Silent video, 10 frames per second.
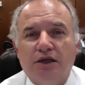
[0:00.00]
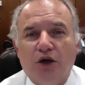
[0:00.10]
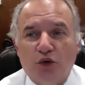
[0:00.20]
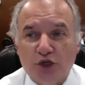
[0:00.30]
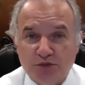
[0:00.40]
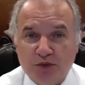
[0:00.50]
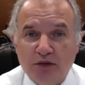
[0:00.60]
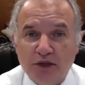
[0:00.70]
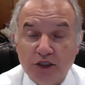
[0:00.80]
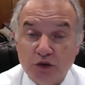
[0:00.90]

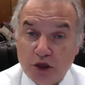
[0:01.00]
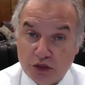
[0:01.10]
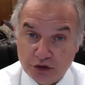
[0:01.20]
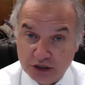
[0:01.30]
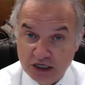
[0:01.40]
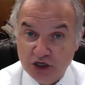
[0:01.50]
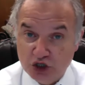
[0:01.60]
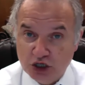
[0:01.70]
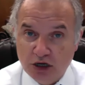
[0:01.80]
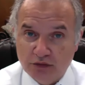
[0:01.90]
corresponding to the 13
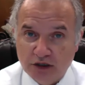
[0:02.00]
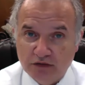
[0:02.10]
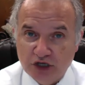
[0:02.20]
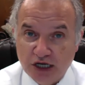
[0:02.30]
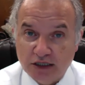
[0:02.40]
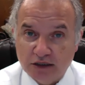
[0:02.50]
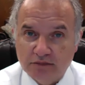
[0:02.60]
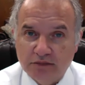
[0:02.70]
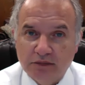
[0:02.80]
children of Jacob.